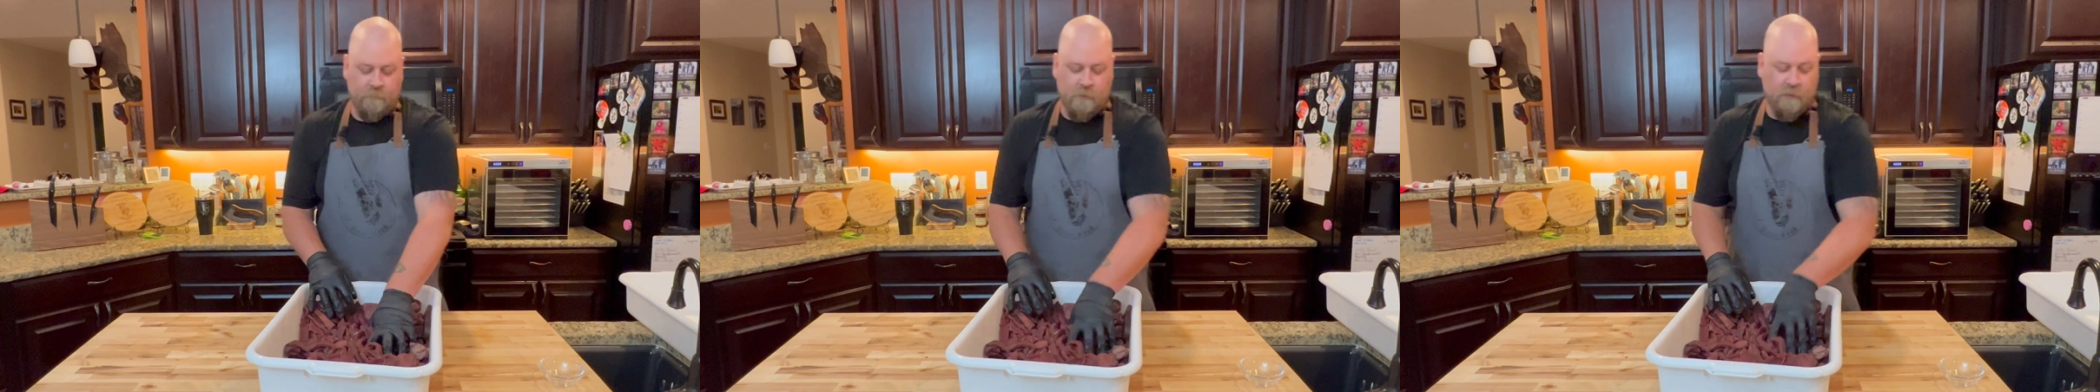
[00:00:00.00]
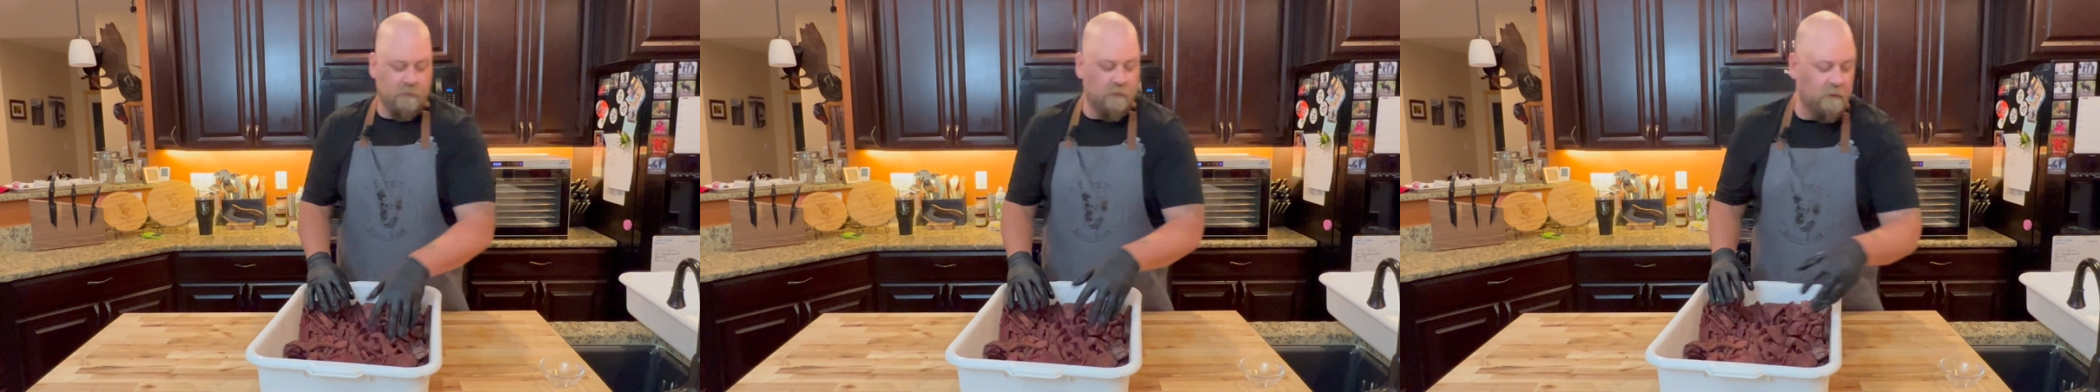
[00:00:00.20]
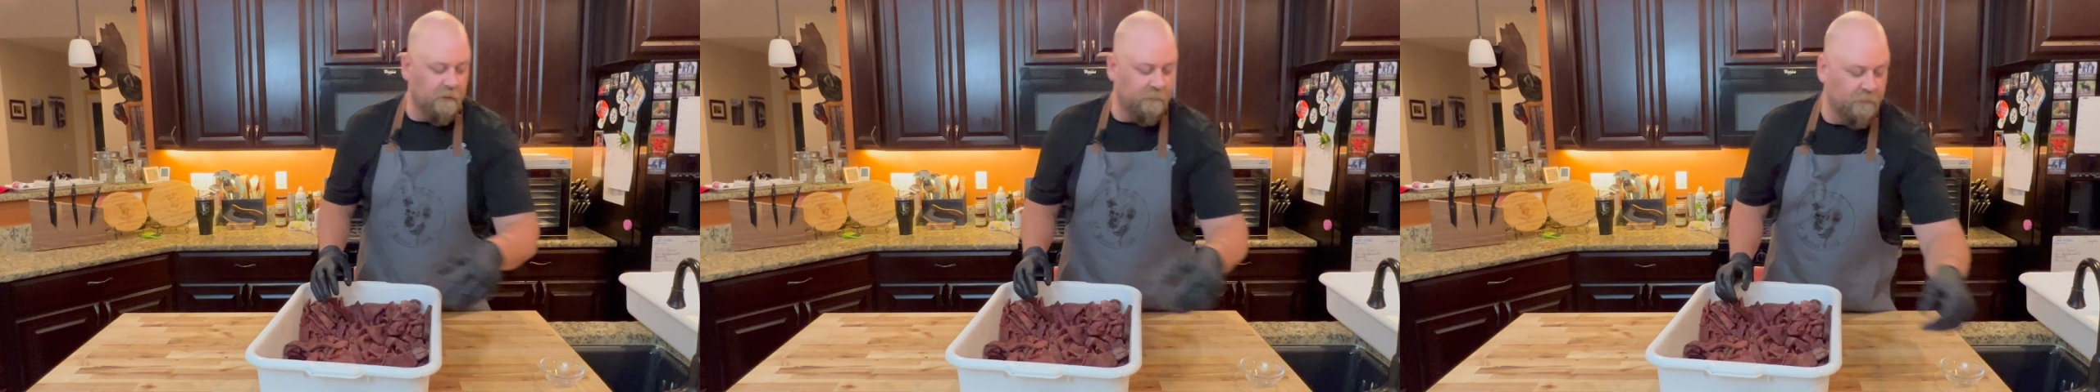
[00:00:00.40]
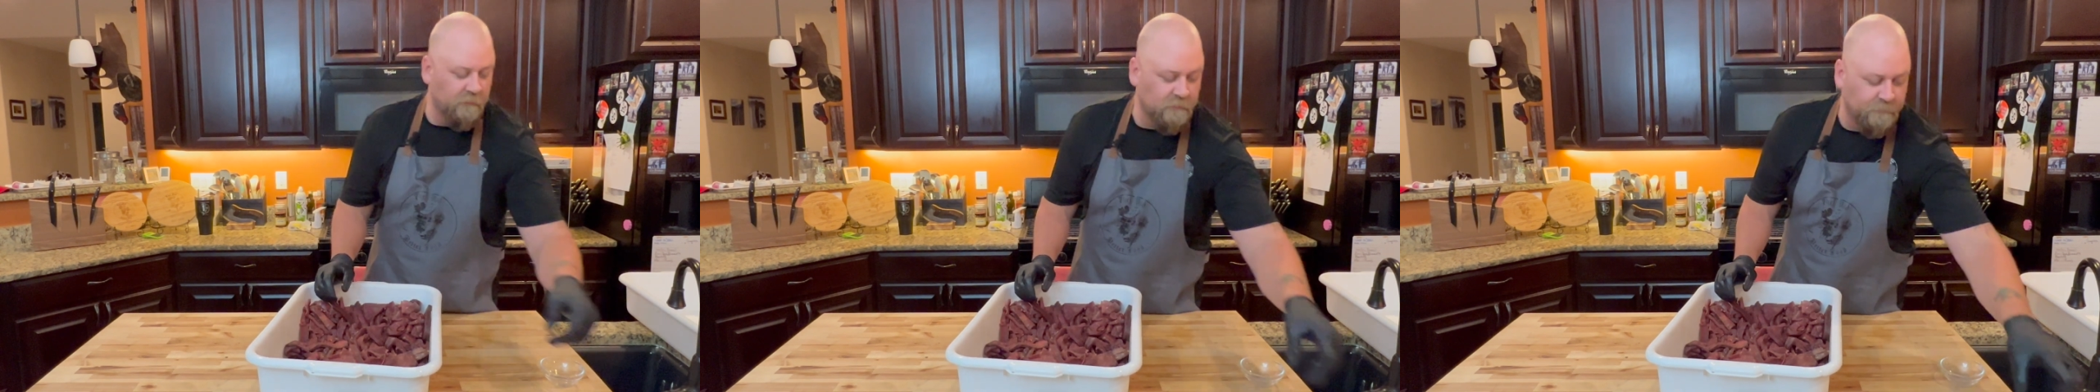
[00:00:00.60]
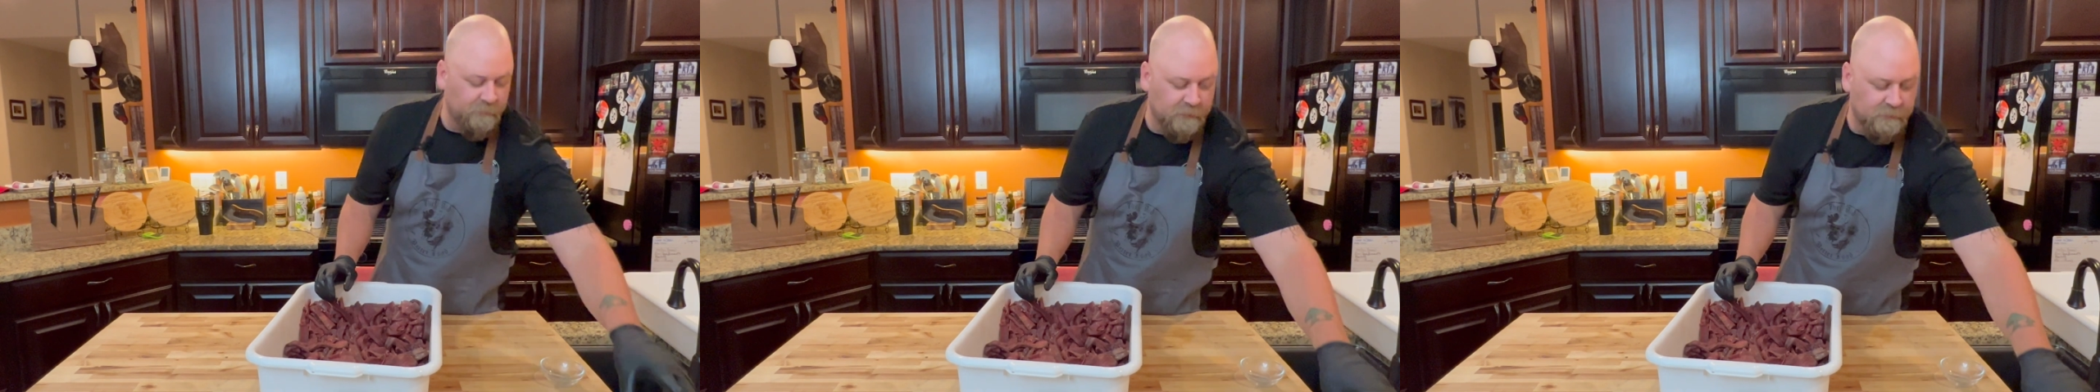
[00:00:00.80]
gonna call that
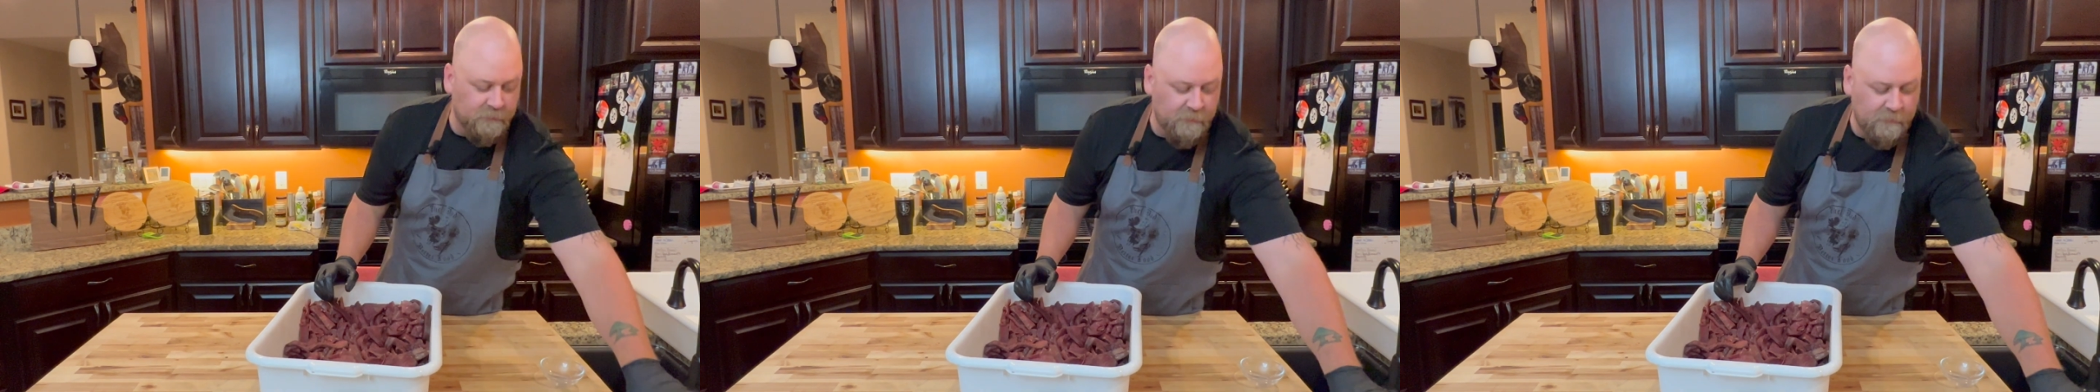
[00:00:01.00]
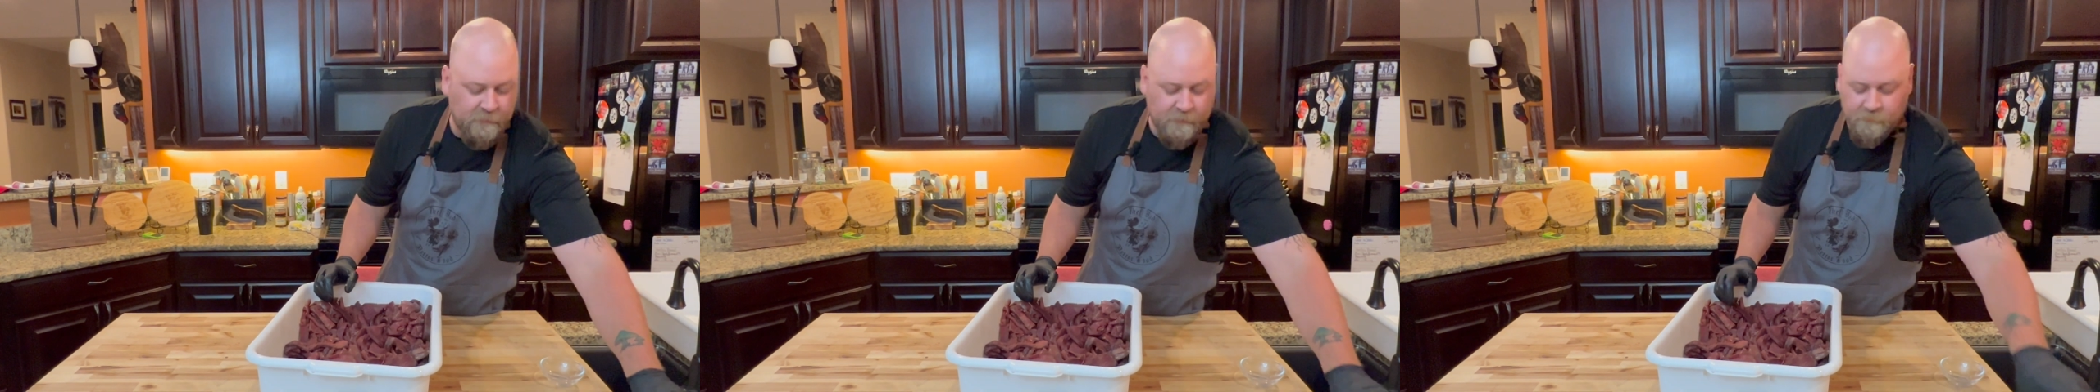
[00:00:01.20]
first mix good.